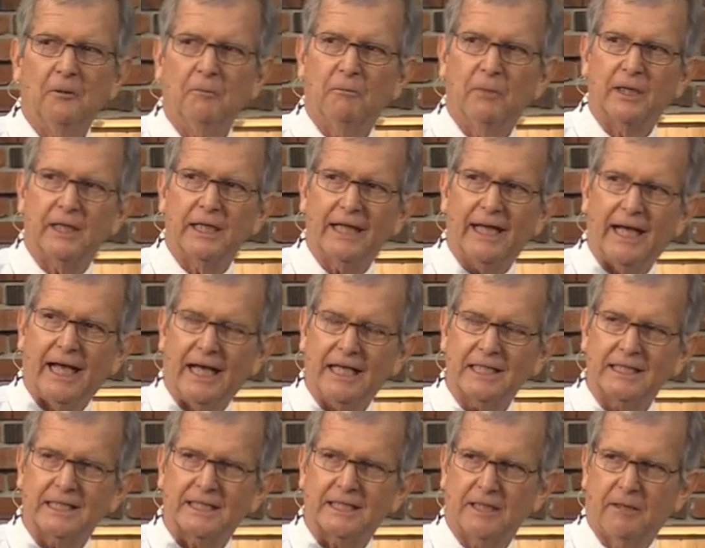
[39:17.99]
but he
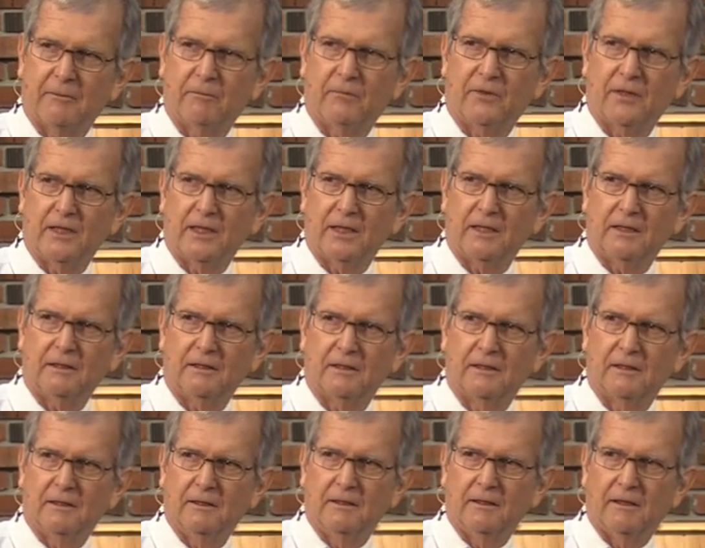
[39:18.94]
has something
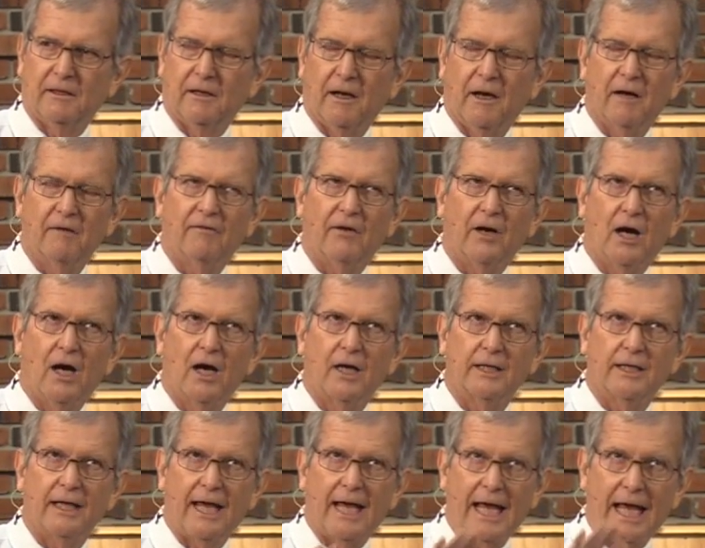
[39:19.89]
of
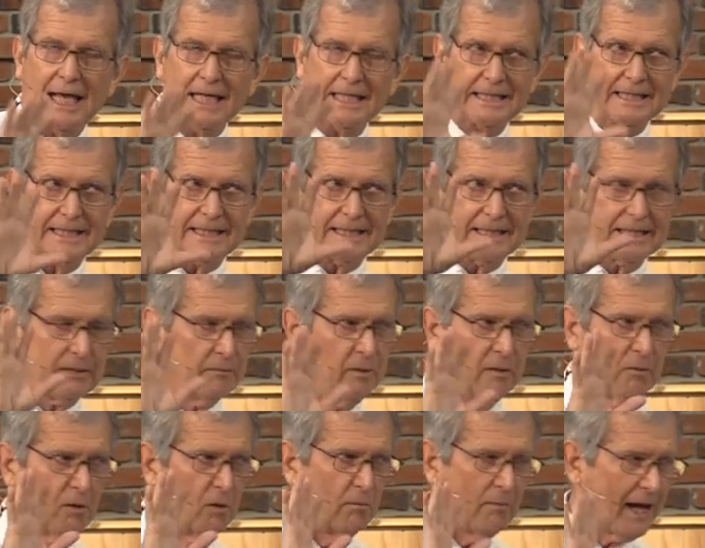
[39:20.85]

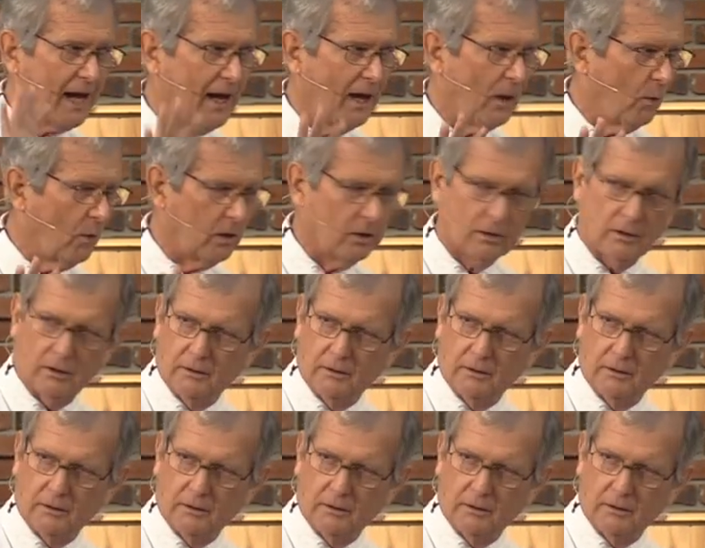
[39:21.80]
unestimable power.